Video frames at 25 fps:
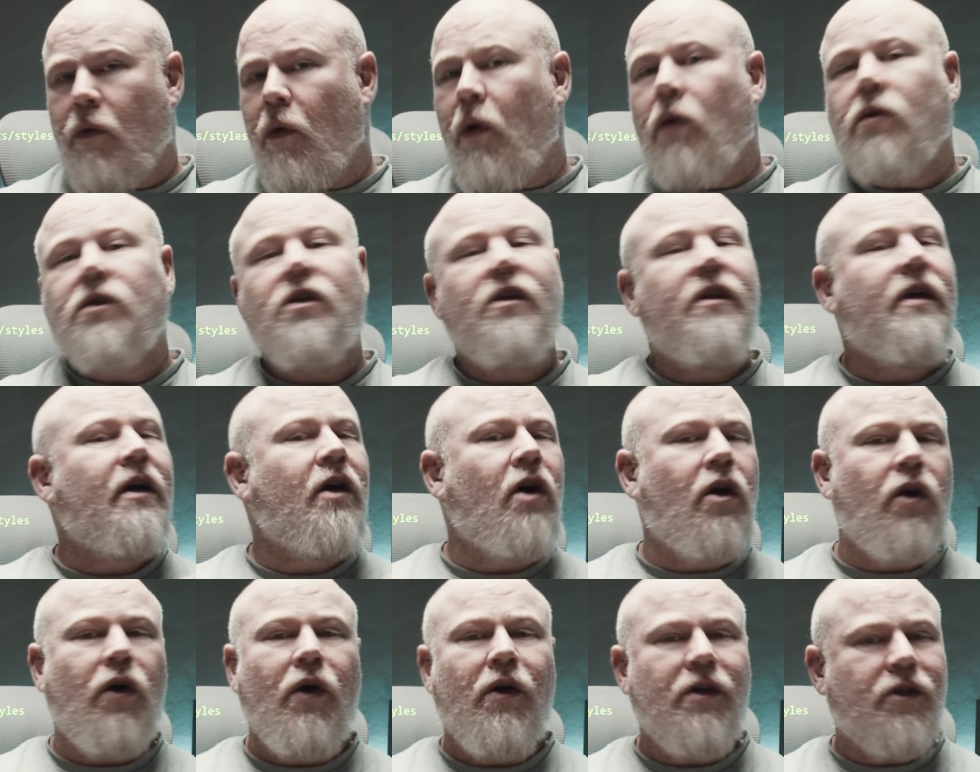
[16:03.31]
We also then
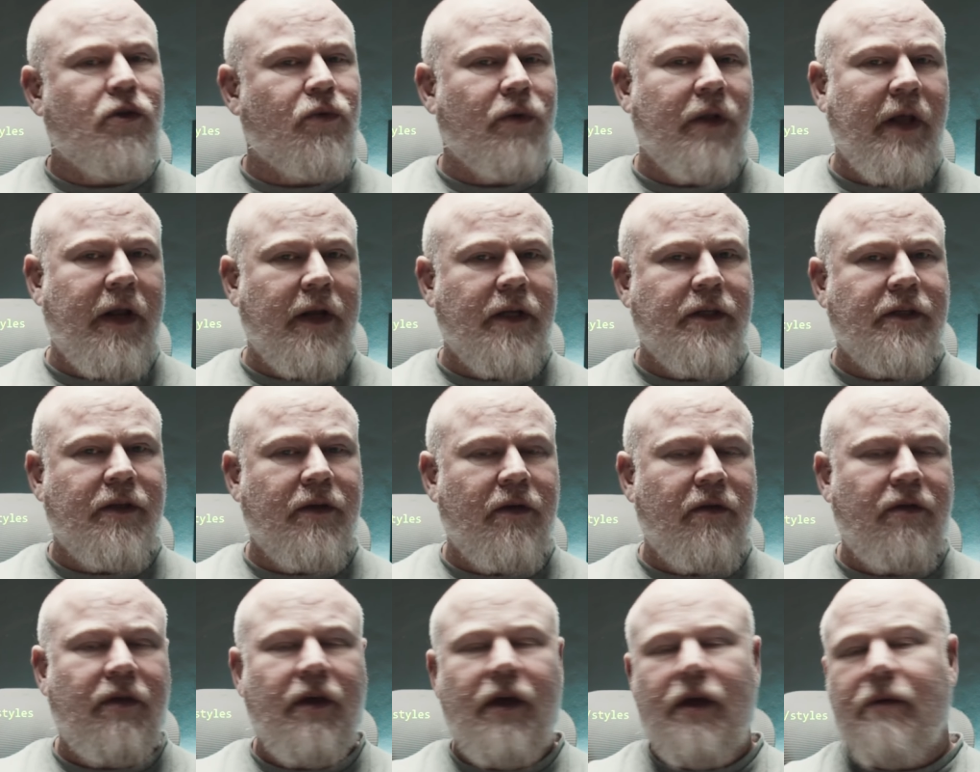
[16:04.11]
got hooks related to
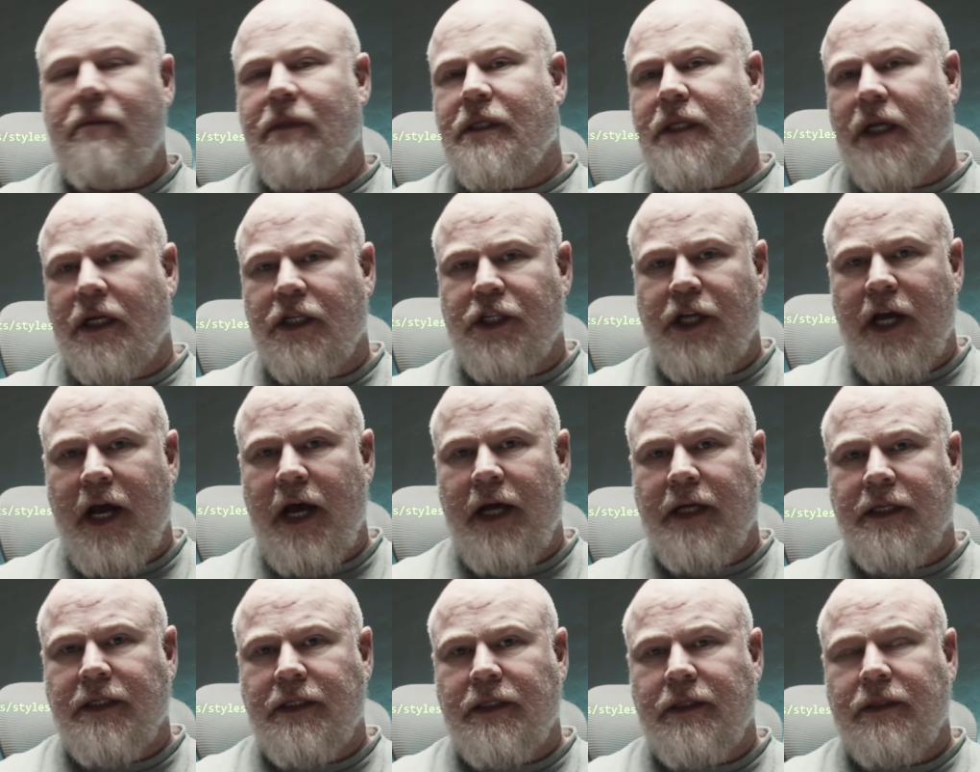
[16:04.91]
the theme, such
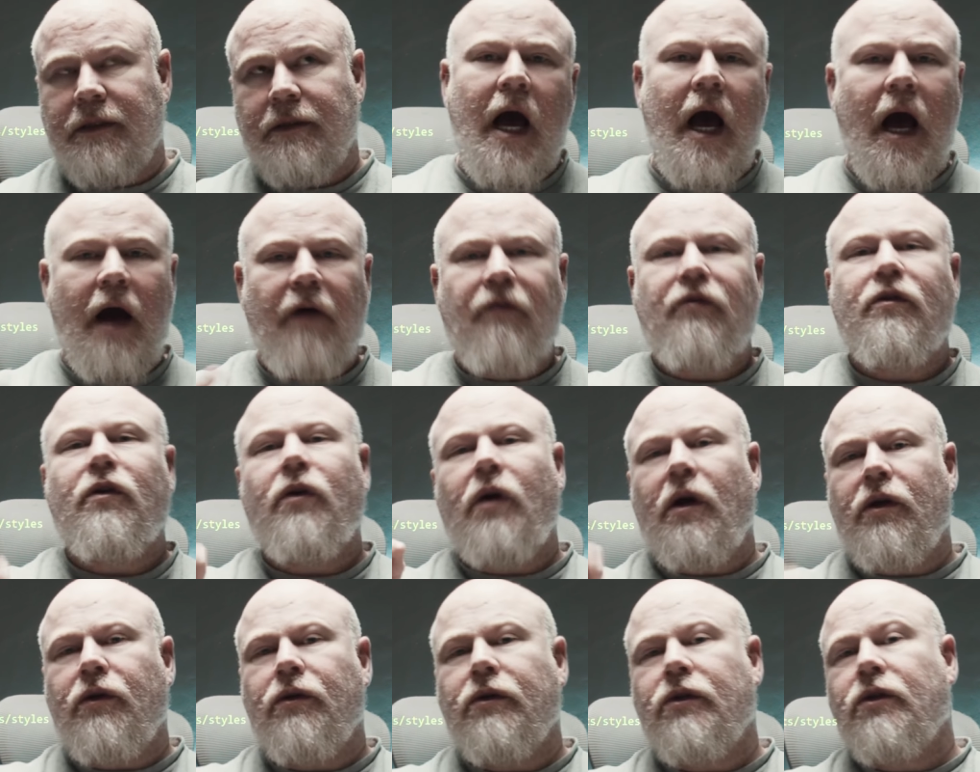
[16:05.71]
as
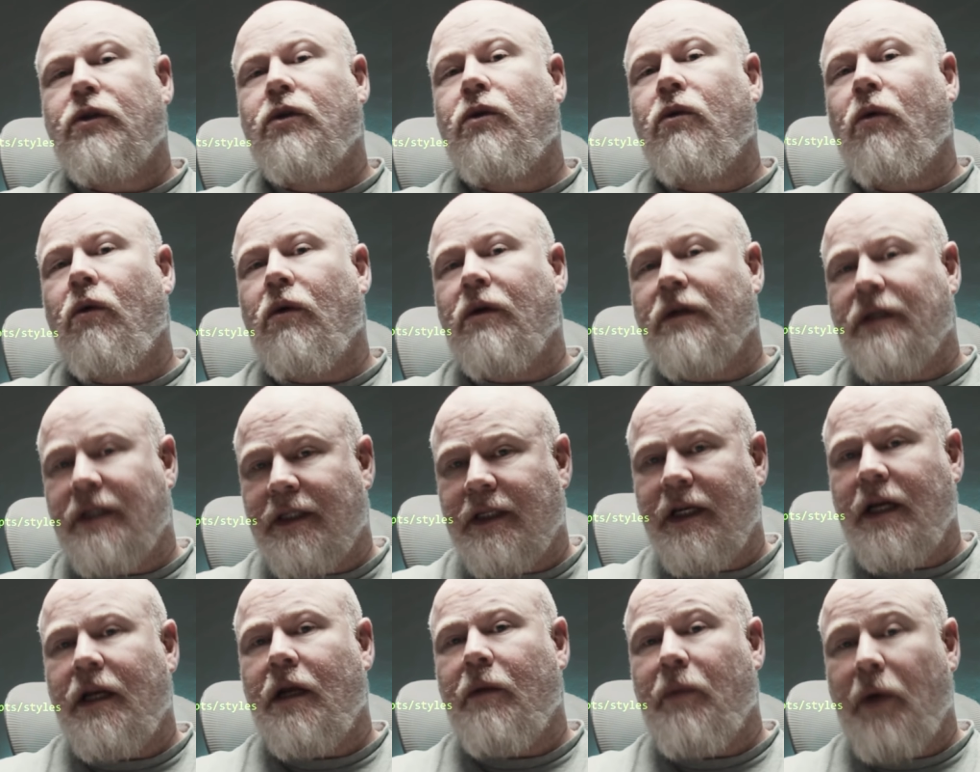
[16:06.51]
after underscore
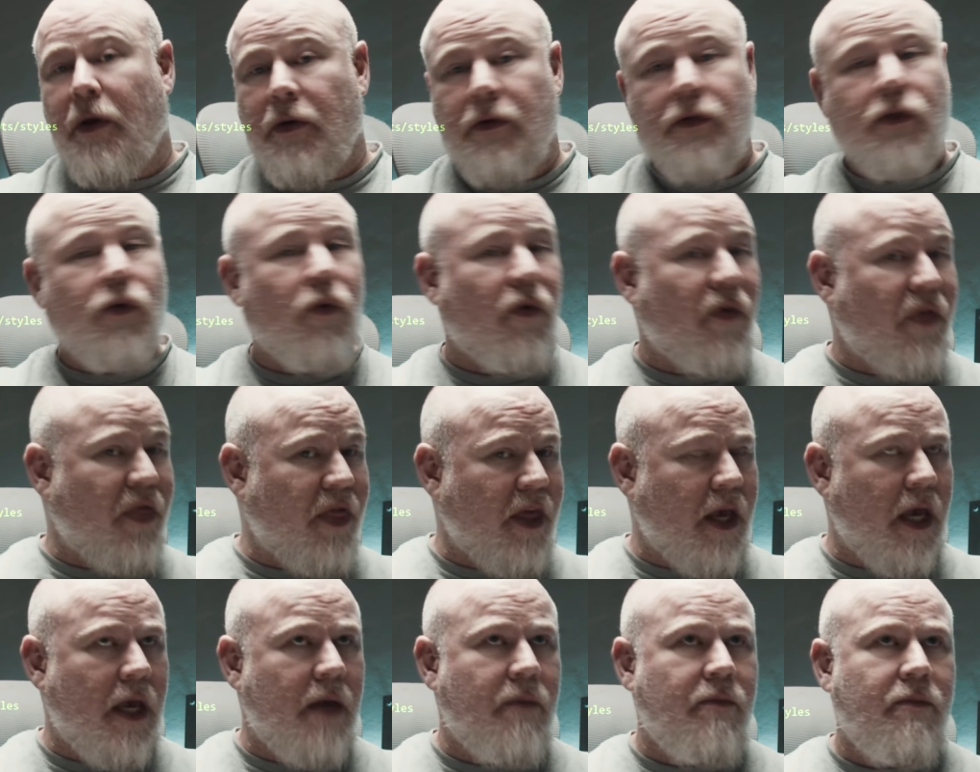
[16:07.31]
setup underscore
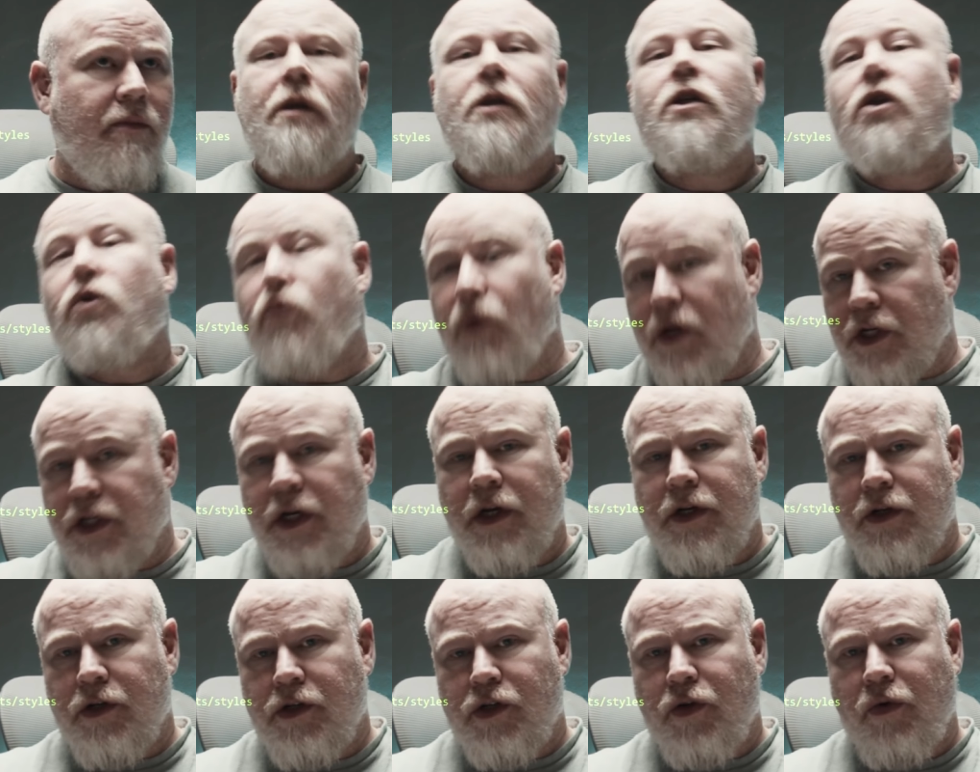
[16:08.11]
theme, switch
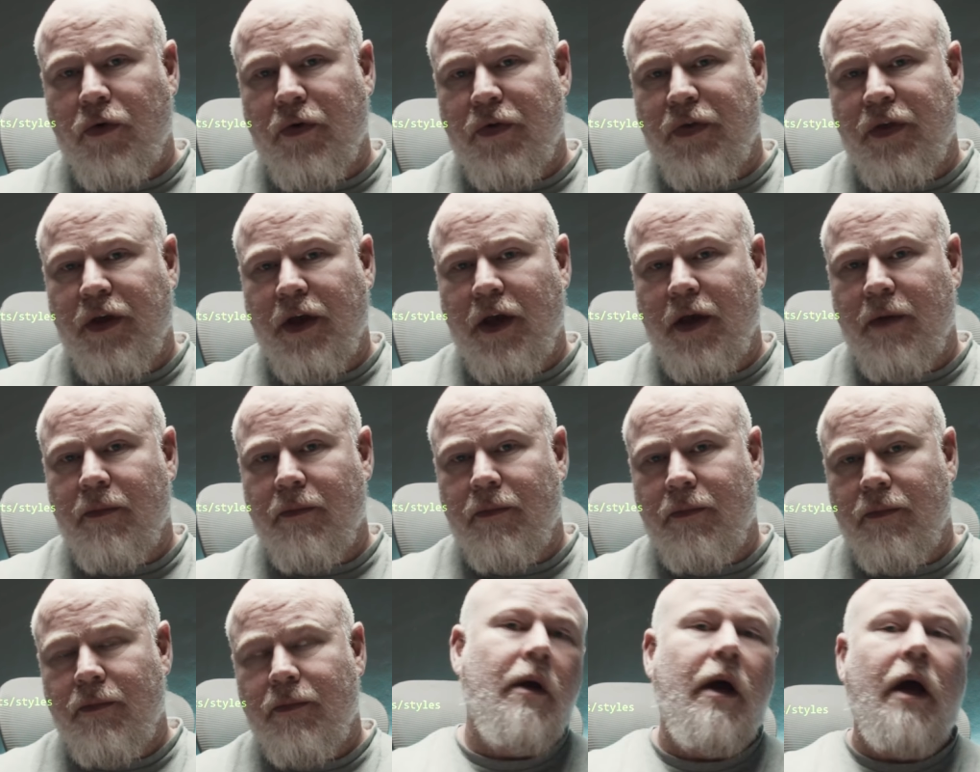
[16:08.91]
underscore
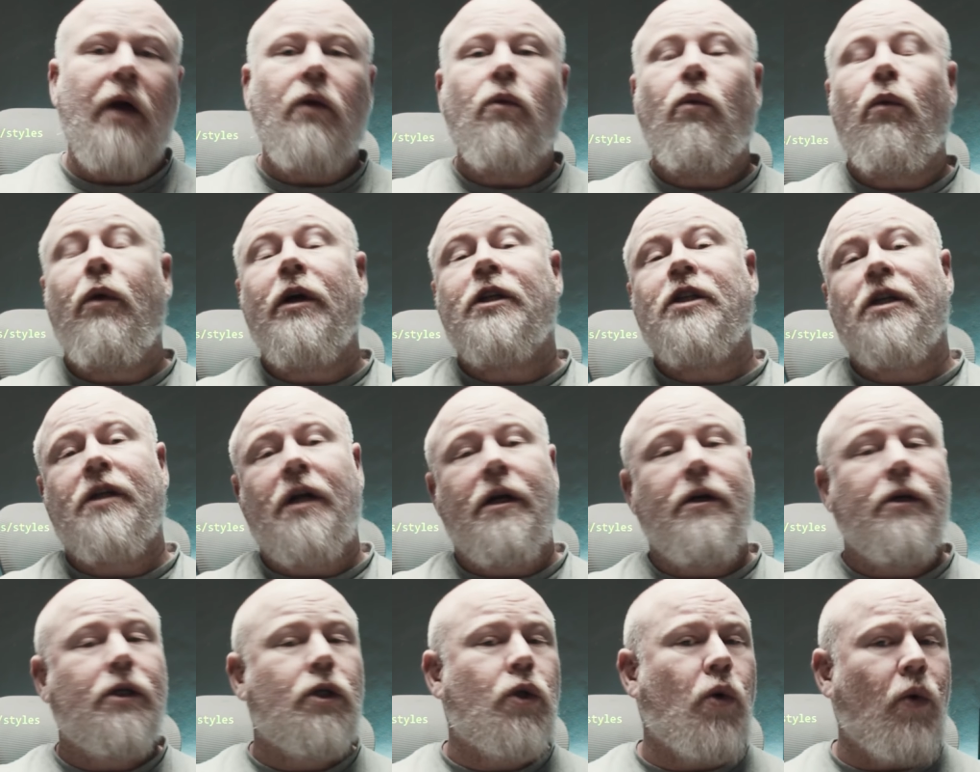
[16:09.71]
theme, and widget
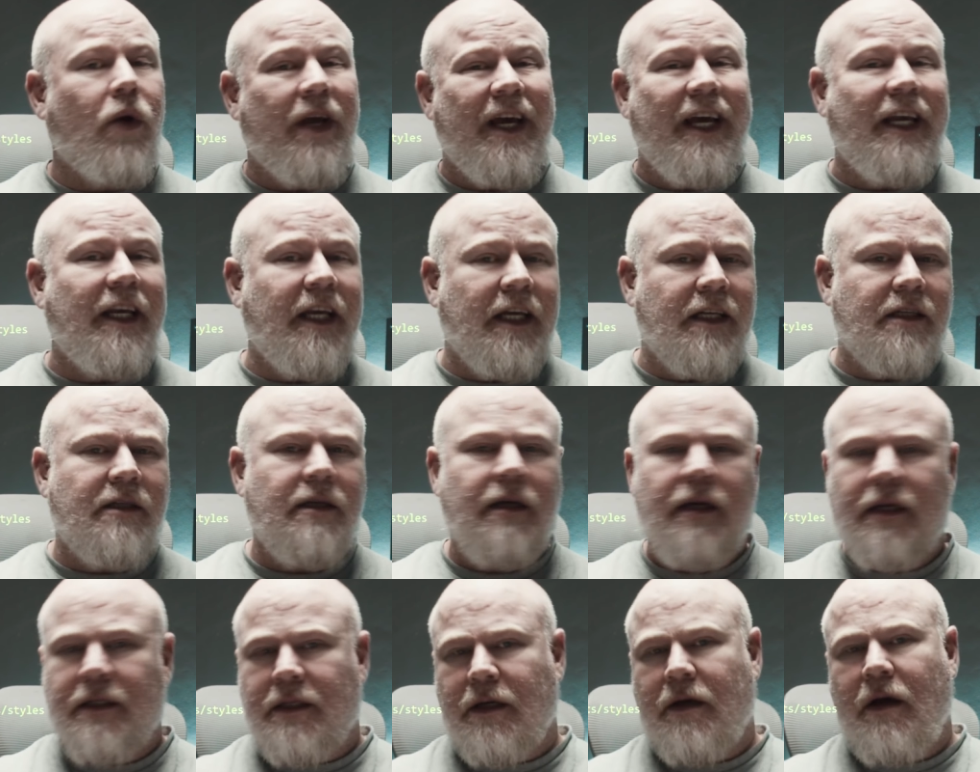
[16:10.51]
underscore
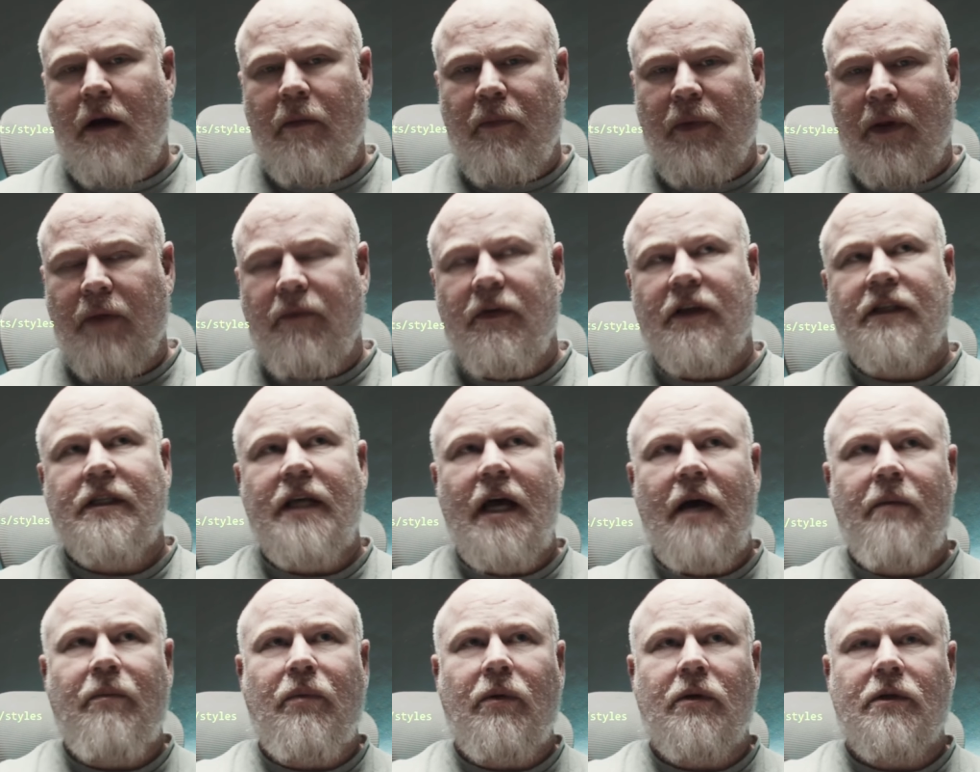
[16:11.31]
init as a couple of
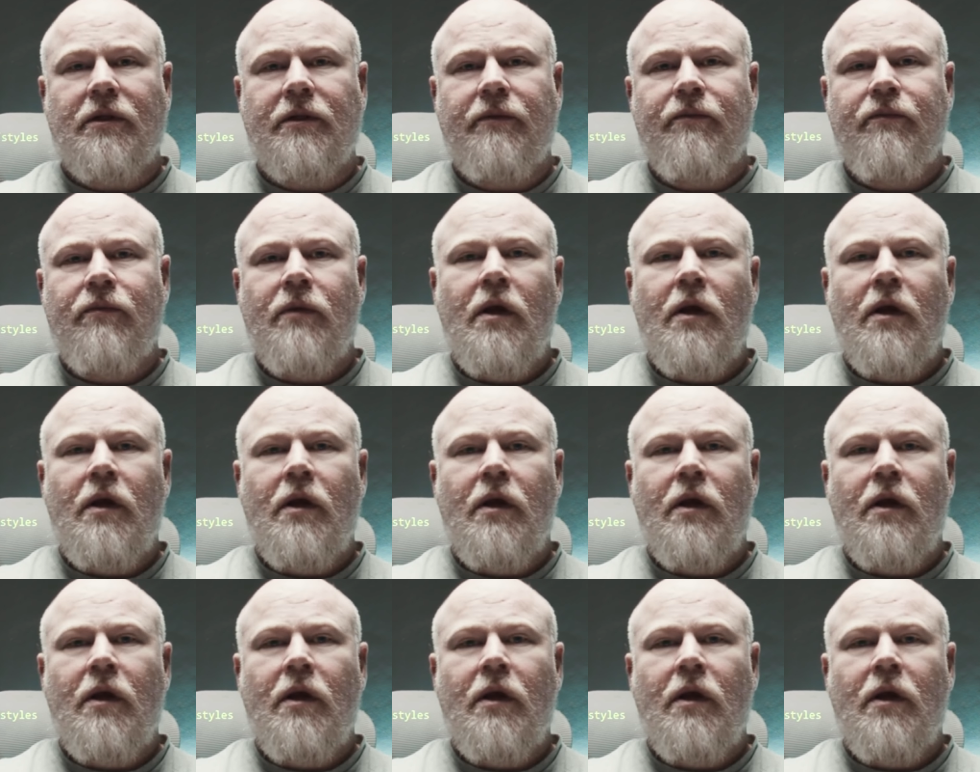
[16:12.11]
examples.